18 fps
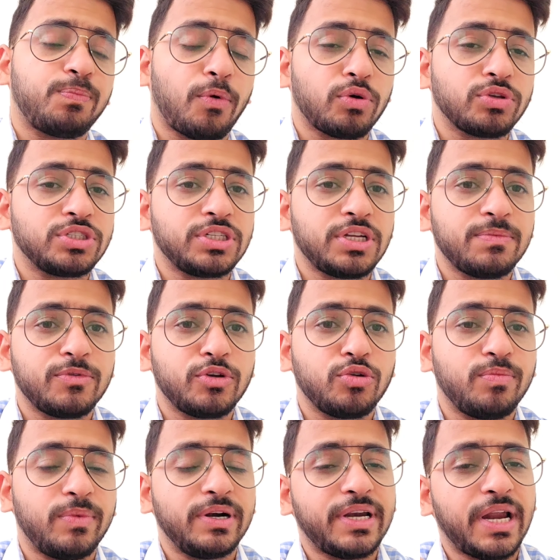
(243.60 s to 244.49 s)
positive
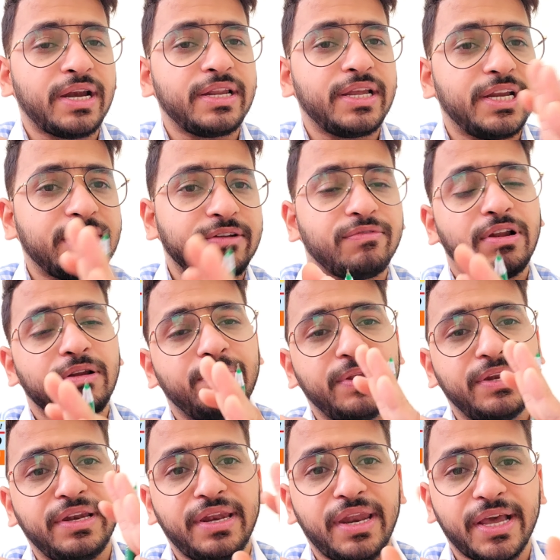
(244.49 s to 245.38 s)
rumor that it will
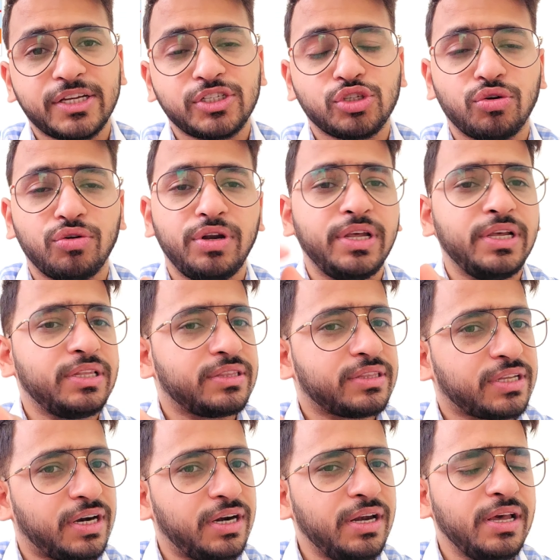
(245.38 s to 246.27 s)
be next only.
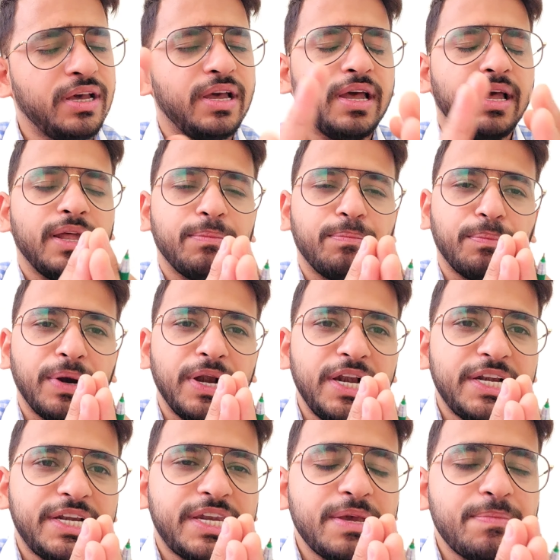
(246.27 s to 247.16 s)
Third,
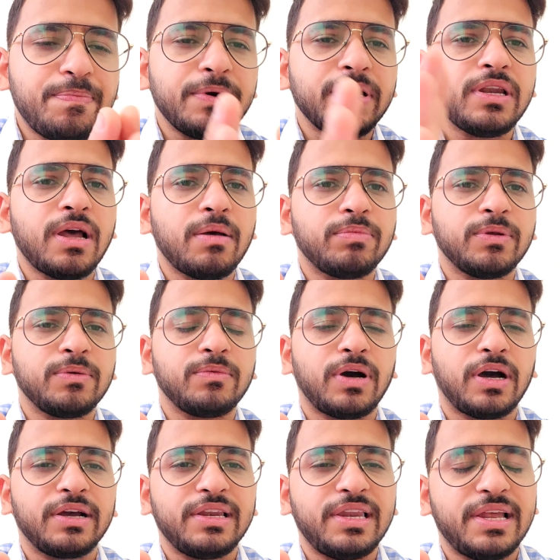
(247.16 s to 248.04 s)
multiple of the
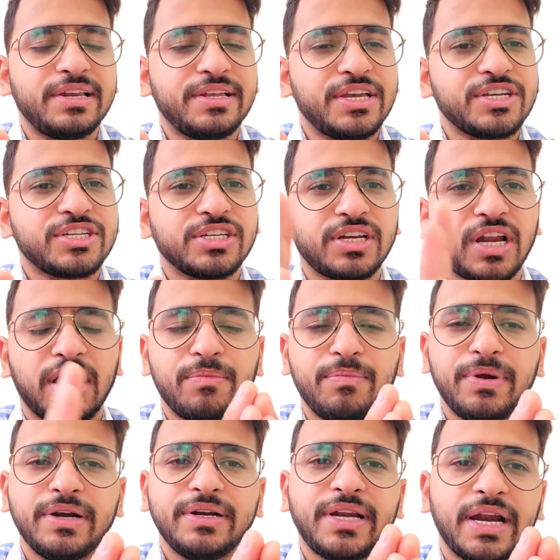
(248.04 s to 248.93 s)
allegation are
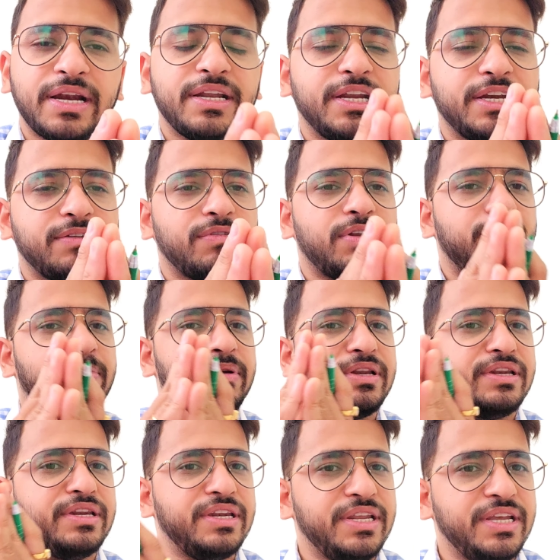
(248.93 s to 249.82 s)
made that it will
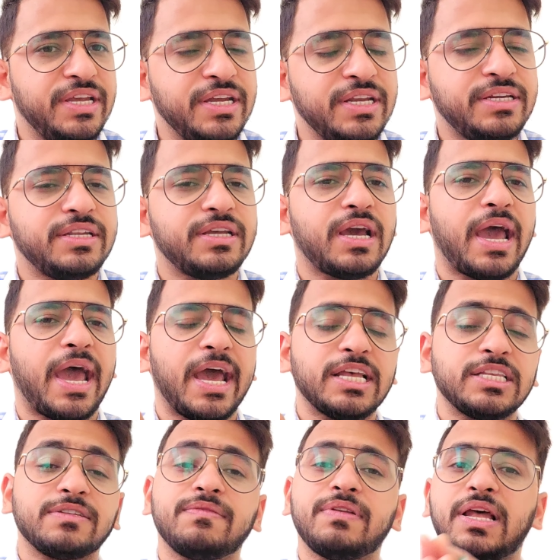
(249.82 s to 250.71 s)
be NEET
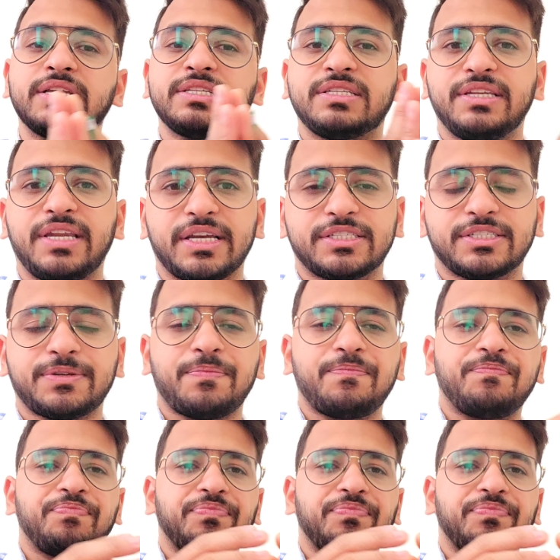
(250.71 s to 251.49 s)
as well as next.